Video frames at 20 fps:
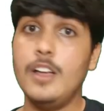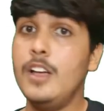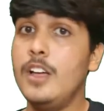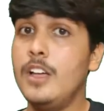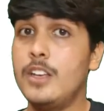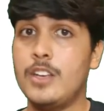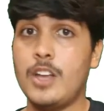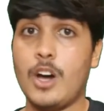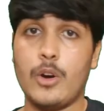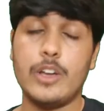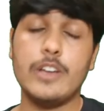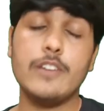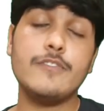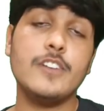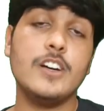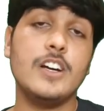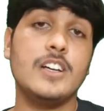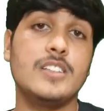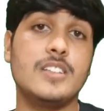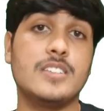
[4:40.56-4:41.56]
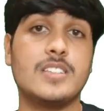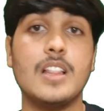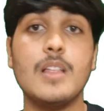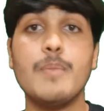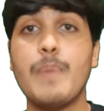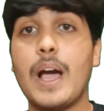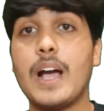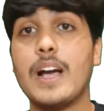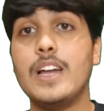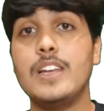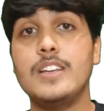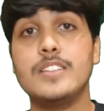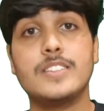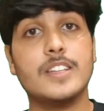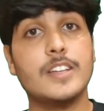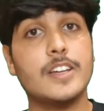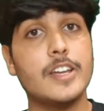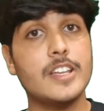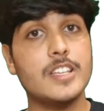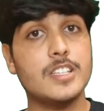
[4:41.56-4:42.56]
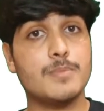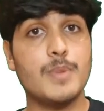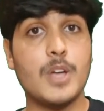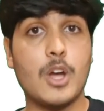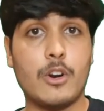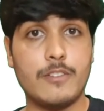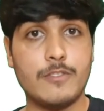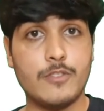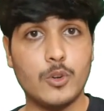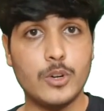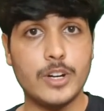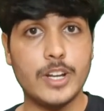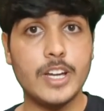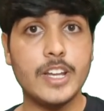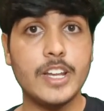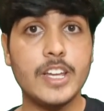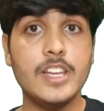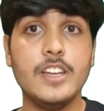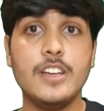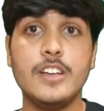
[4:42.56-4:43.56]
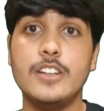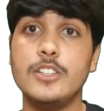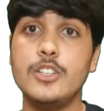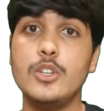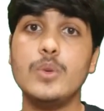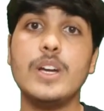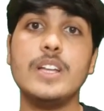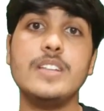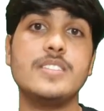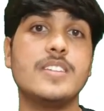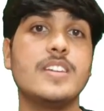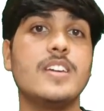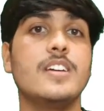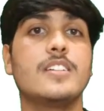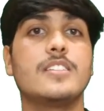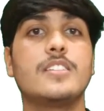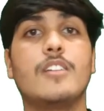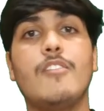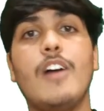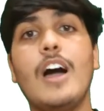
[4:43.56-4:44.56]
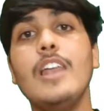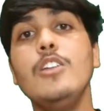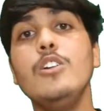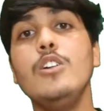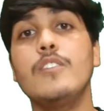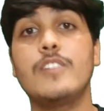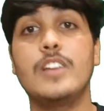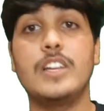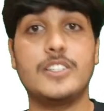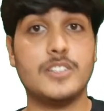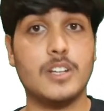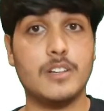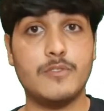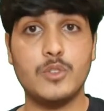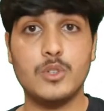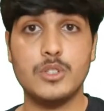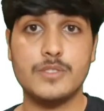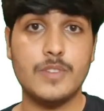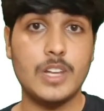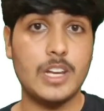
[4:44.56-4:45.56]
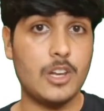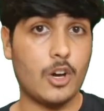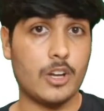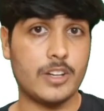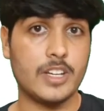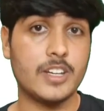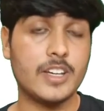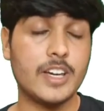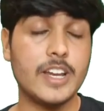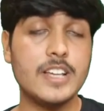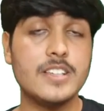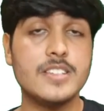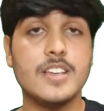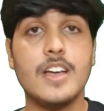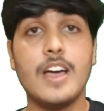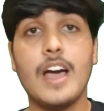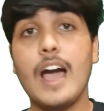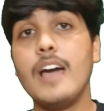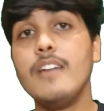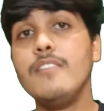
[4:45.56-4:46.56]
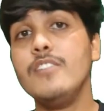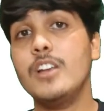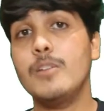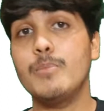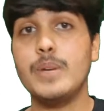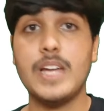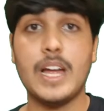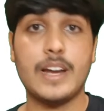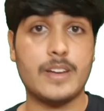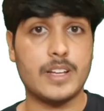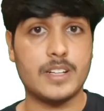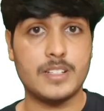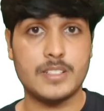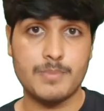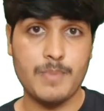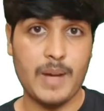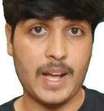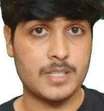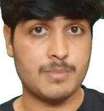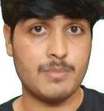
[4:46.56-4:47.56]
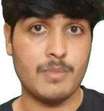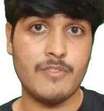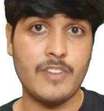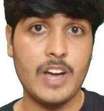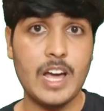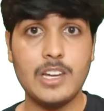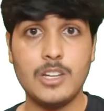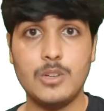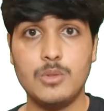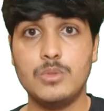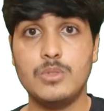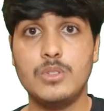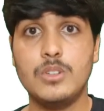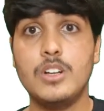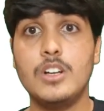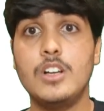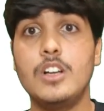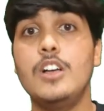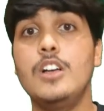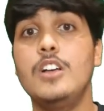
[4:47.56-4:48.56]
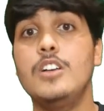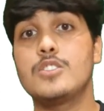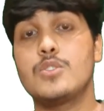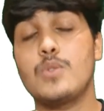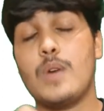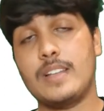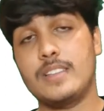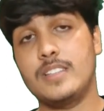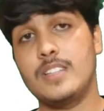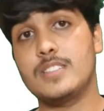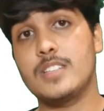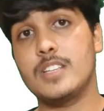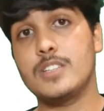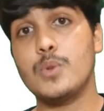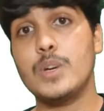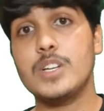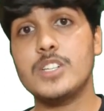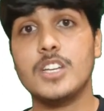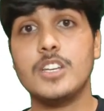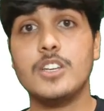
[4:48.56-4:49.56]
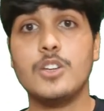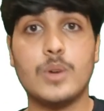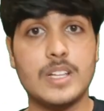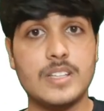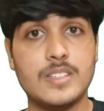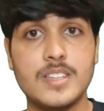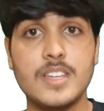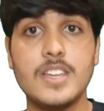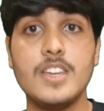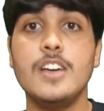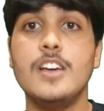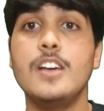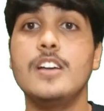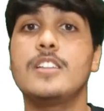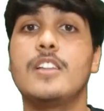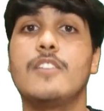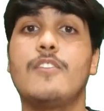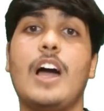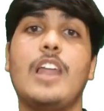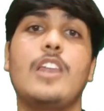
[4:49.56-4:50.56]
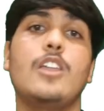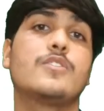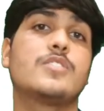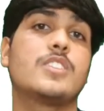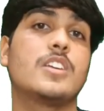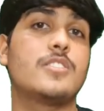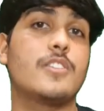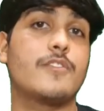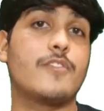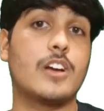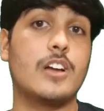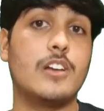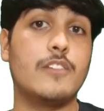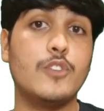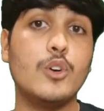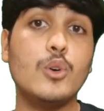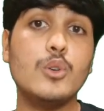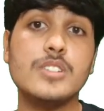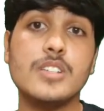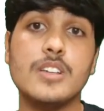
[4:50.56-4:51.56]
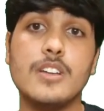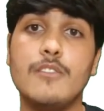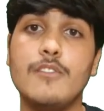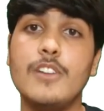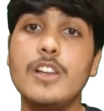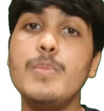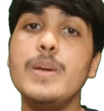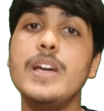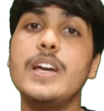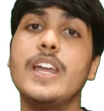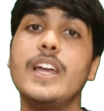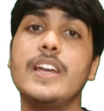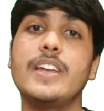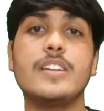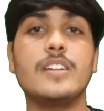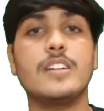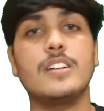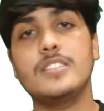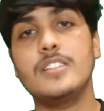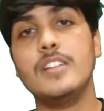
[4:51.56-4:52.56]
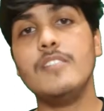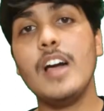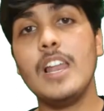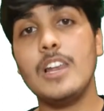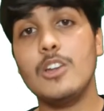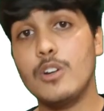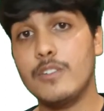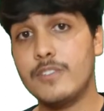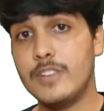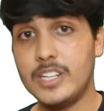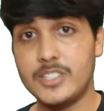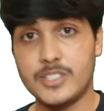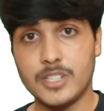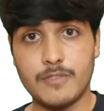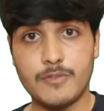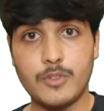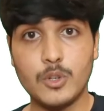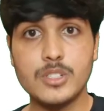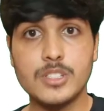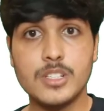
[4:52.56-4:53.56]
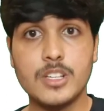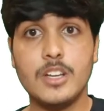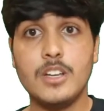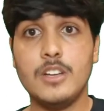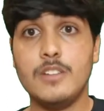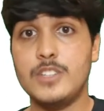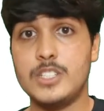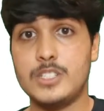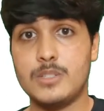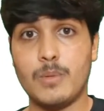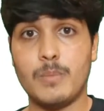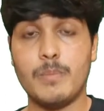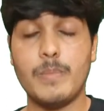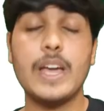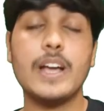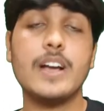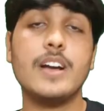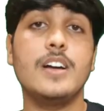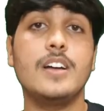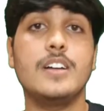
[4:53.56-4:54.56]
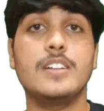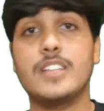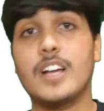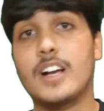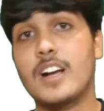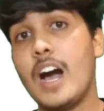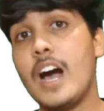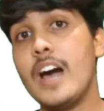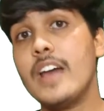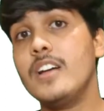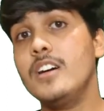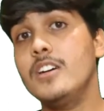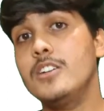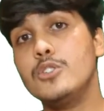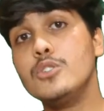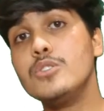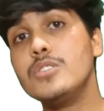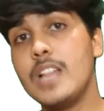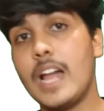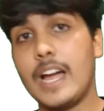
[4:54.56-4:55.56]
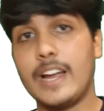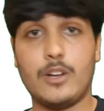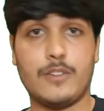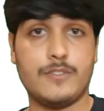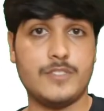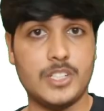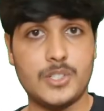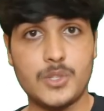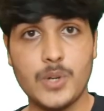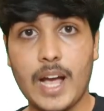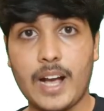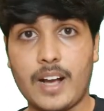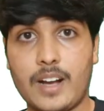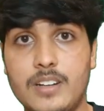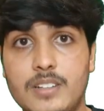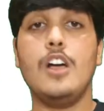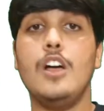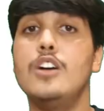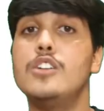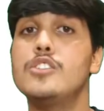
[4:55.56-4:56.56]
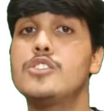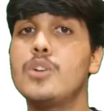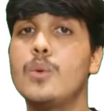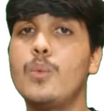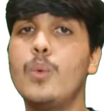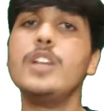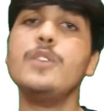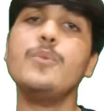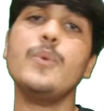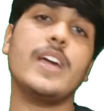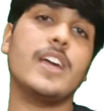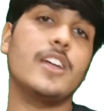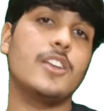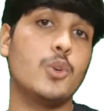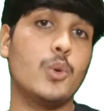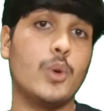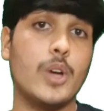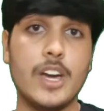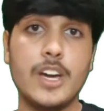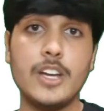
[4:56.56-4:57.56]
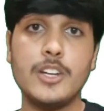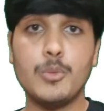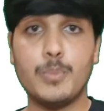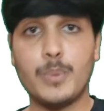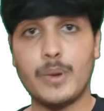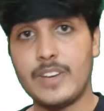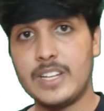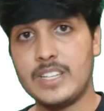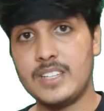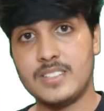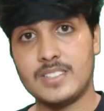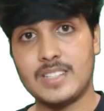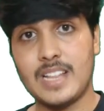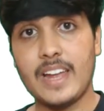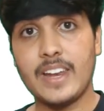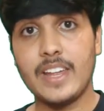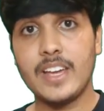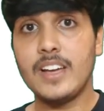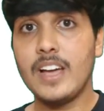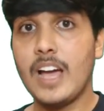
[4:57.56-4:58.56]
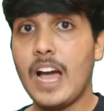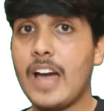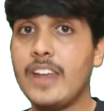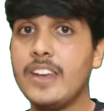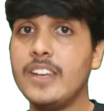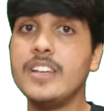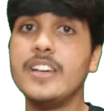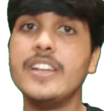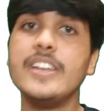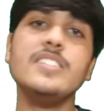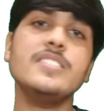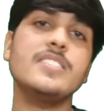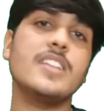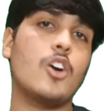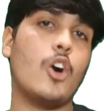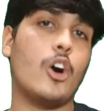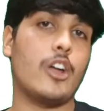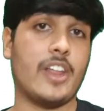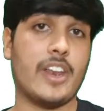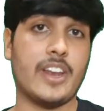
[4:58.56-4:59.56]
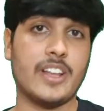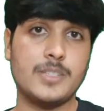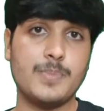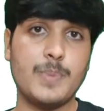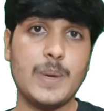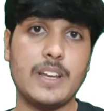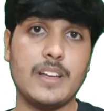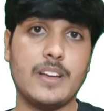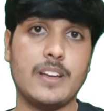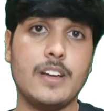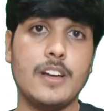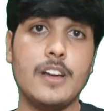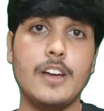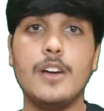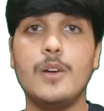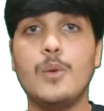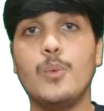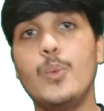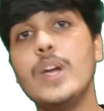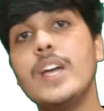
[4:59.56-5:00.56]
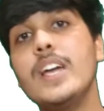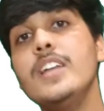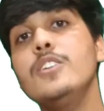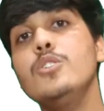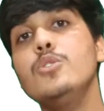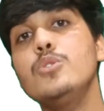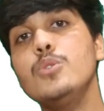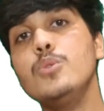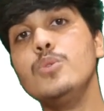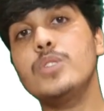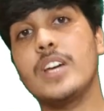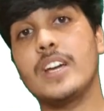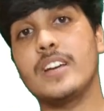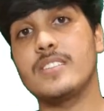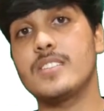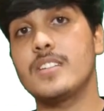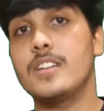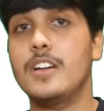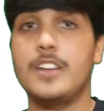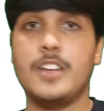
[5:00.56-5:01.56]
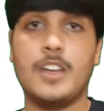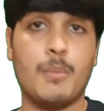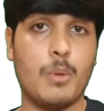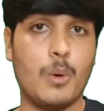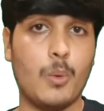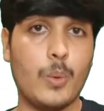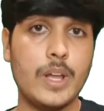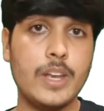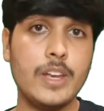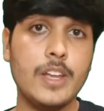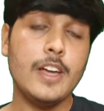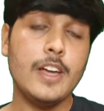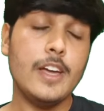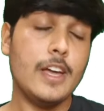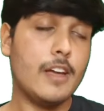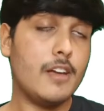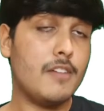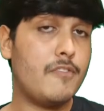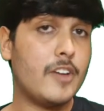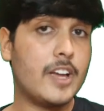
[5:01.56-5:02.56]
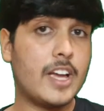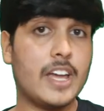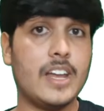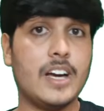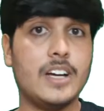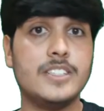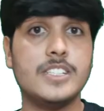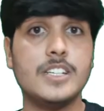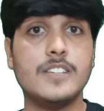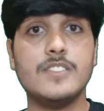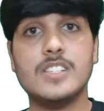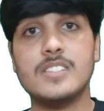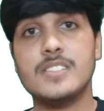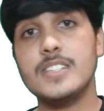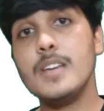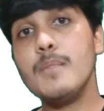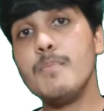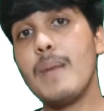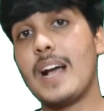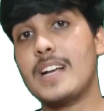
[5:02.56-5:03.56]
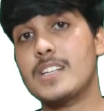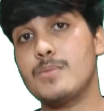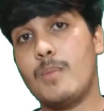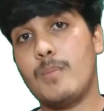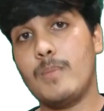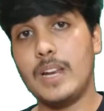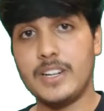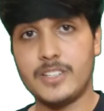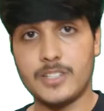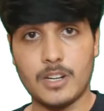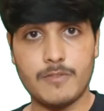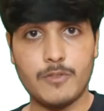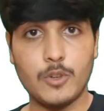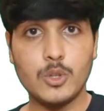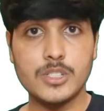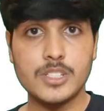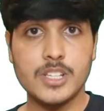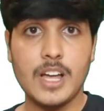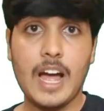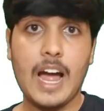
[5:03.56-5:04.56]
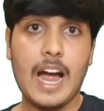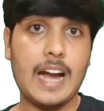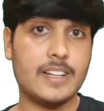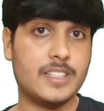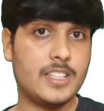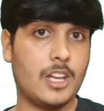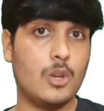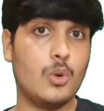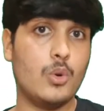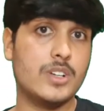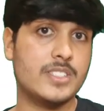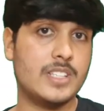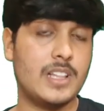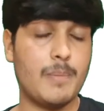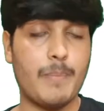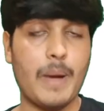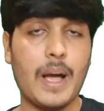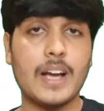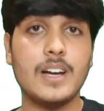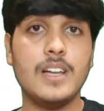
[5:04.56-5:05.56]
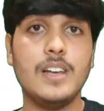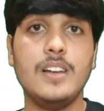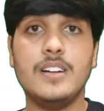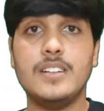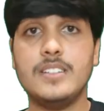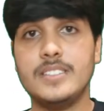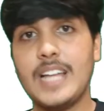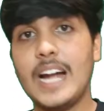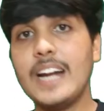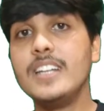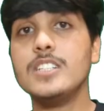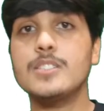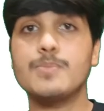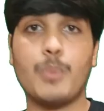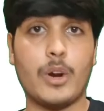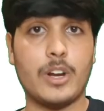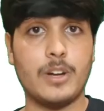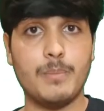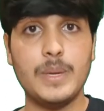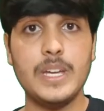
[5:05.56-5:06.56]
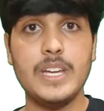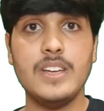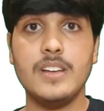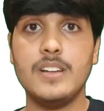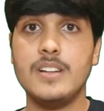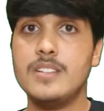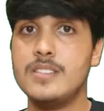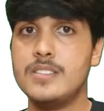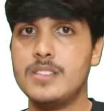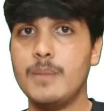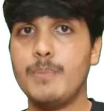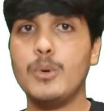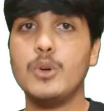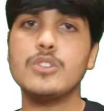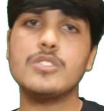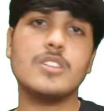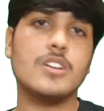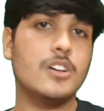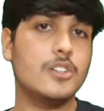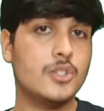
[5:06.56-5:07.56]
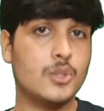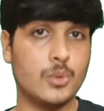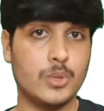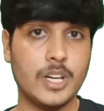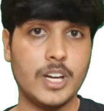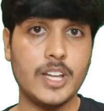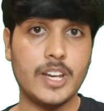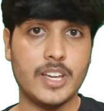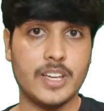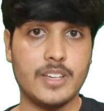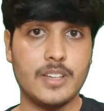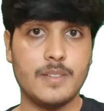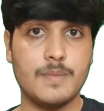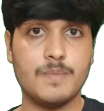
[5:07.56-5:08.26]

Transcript: Now if the slip angle is increased beyond 4 degree, you can see the value of lateral force will not increase and will be at its maximum value. So at this situation you can see the value of centrifugal force will be greater than the value of lateral force, which will make the car to slide off the track. So what we can do here to prevent this sliding and increase the cornering speed? We can do two things. Number one, if we can achieve the same maximum lateral force at the lower slip angle, that is point B, suppose 2 degree.